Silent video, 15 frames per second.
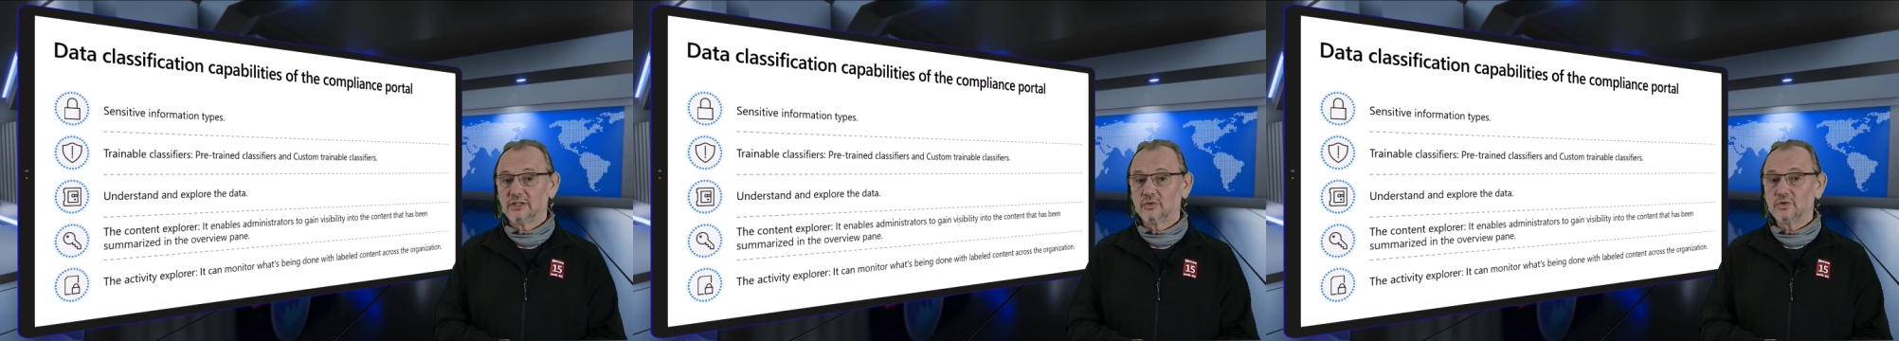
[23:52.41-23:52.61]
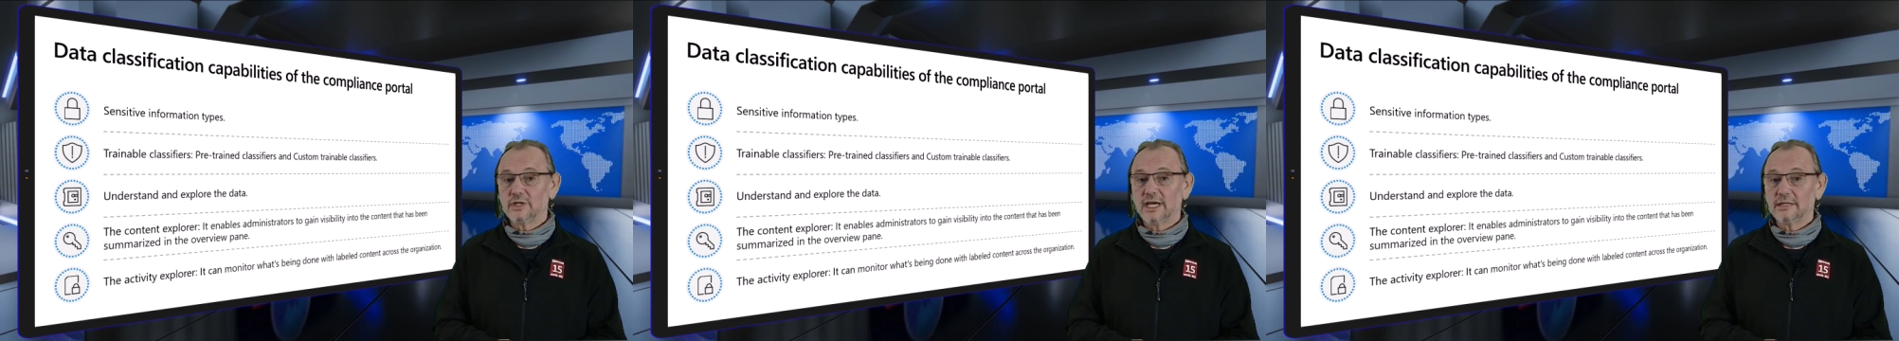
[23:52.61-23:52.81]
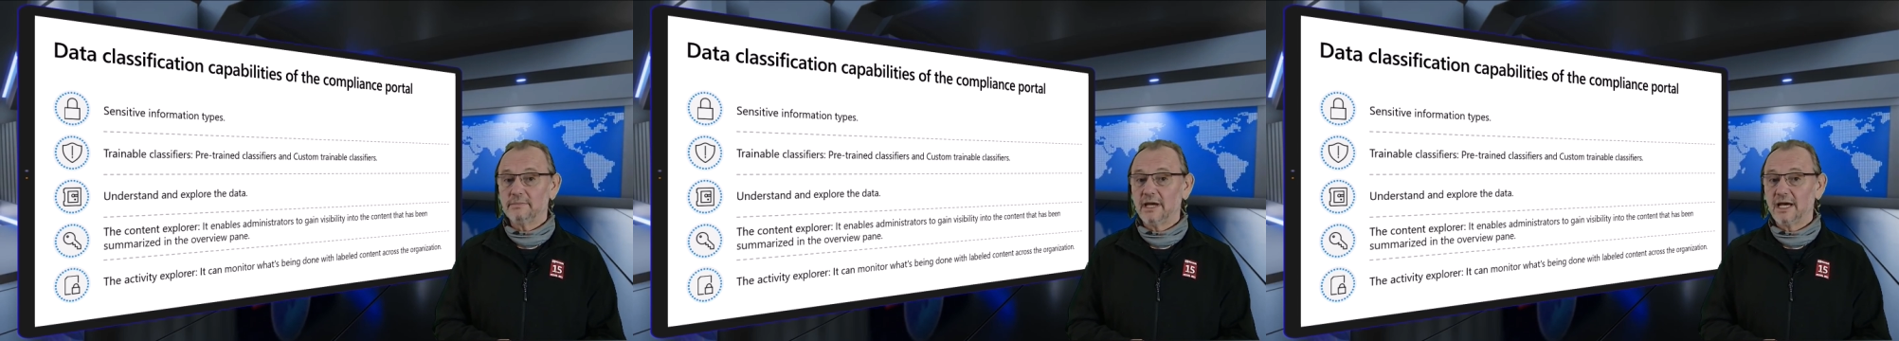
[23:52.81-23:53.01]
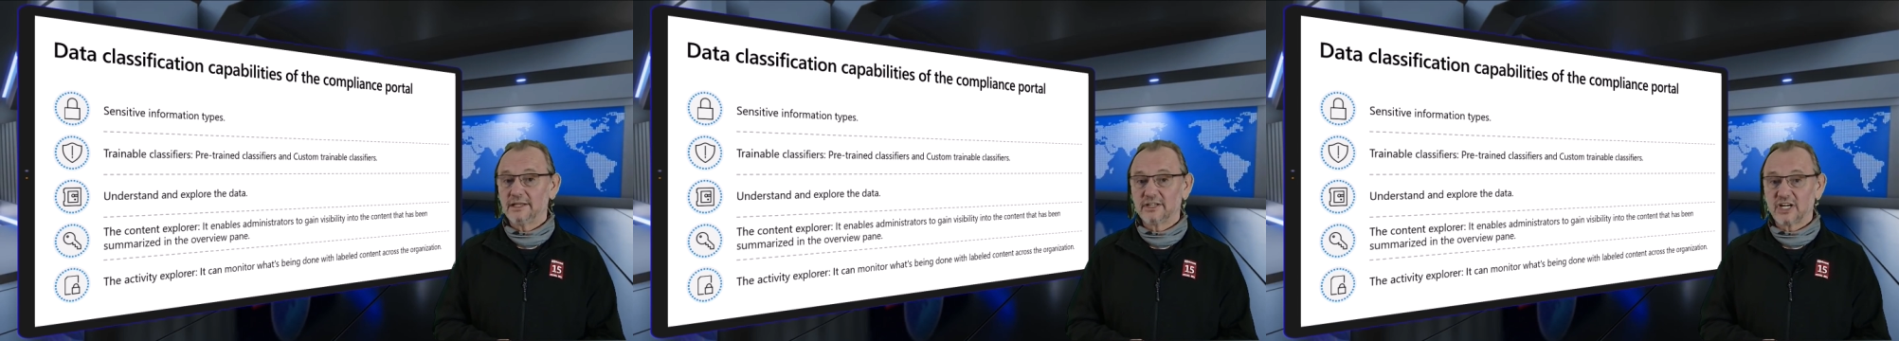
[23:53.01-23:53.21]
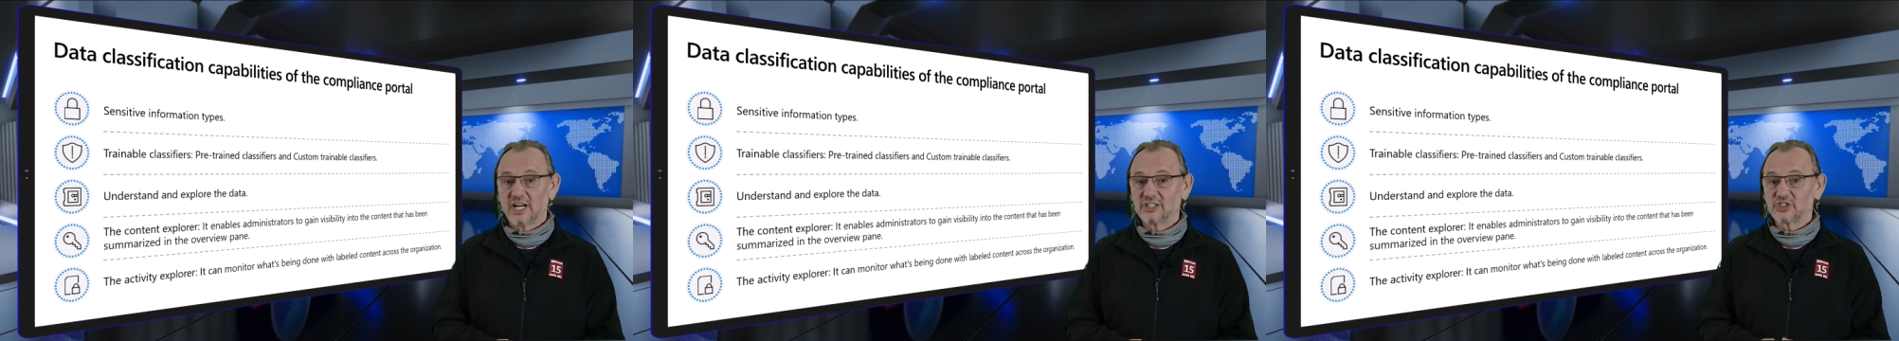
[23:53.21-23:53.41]
to get better
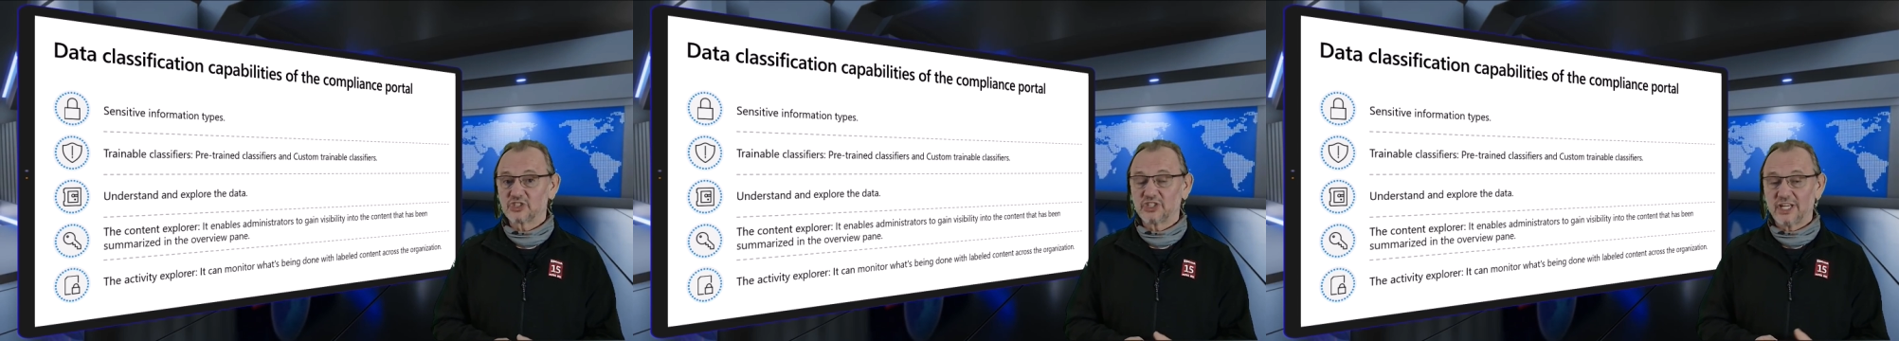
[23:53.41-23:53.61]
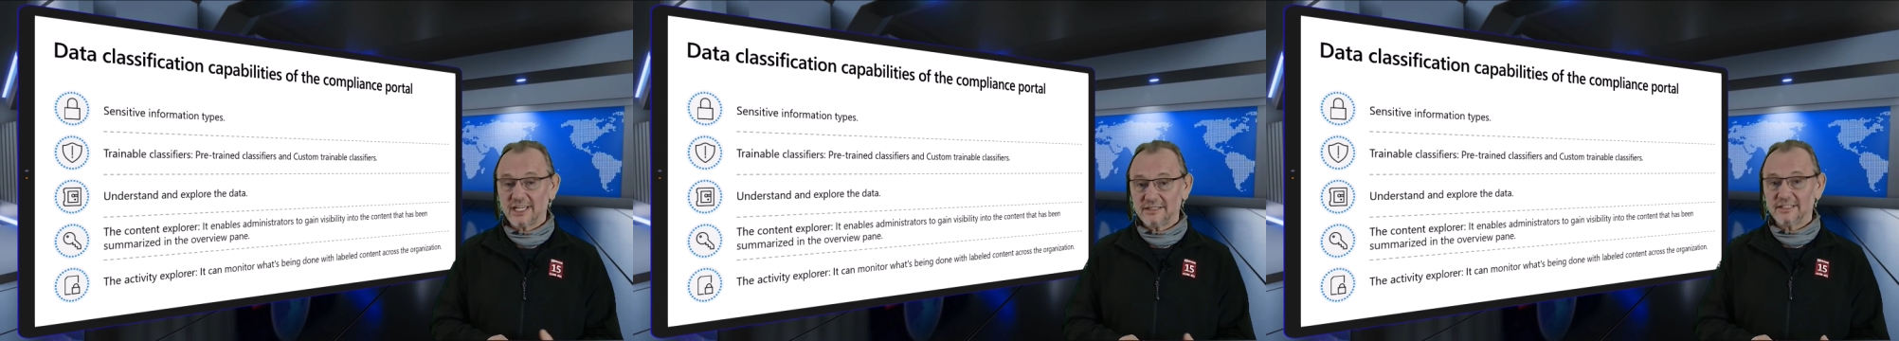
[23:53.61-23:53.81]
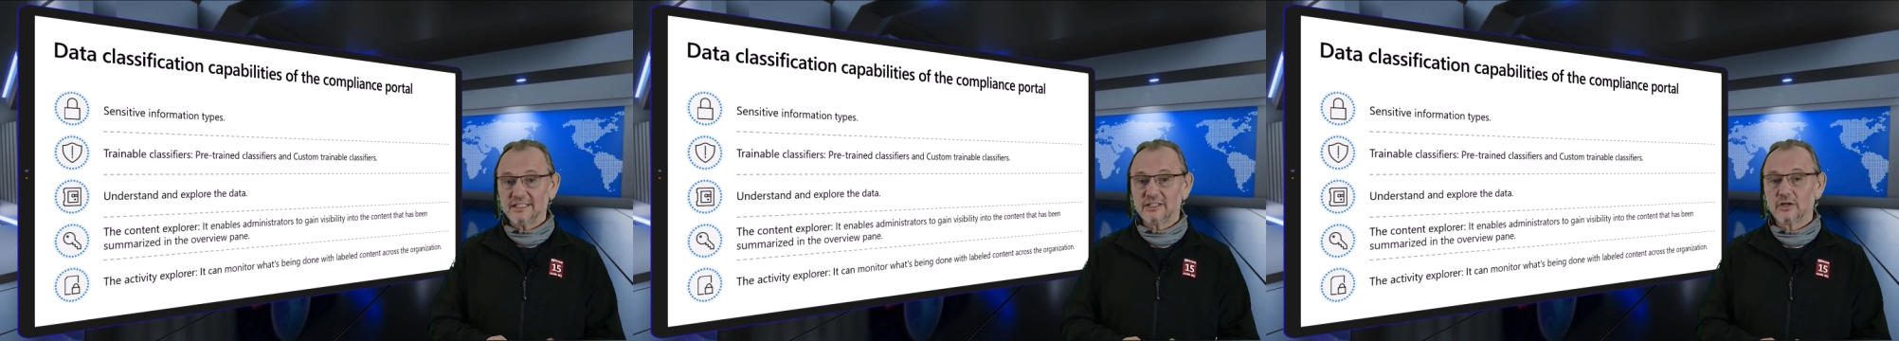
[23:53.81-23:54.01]
understanding